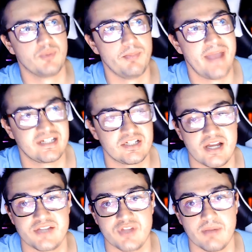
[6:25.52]

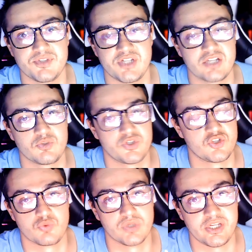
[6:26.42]
magnetized thumbsticks, which
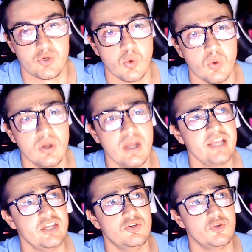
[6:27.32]
is really cool.
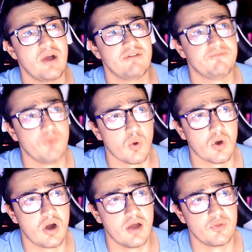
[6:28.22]
You do have
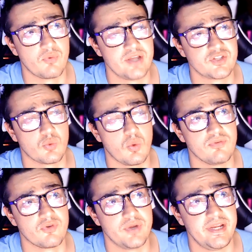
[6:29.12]
4 on the Razer
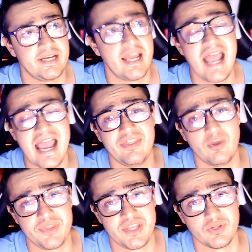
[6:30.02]
Wolverine, and then
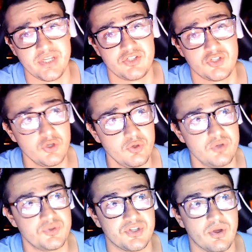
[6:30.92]
with the Elite 2,
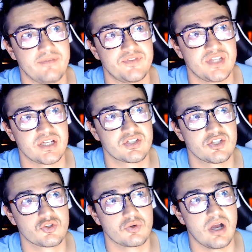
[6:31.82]
you still have 6
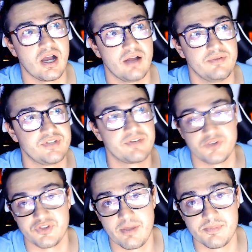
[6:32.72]

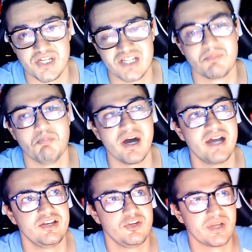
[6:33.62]
different thumbsticks,
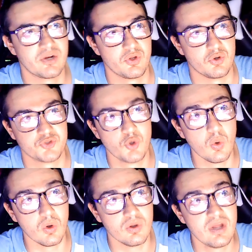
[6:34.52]
but you get a little
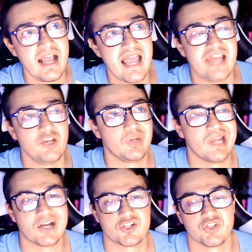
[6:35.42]
tool and you can
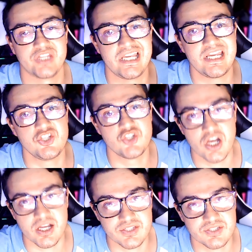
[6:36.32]
actually
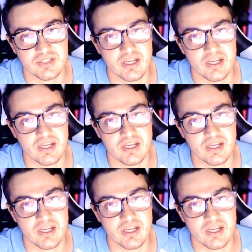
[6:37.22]
adjust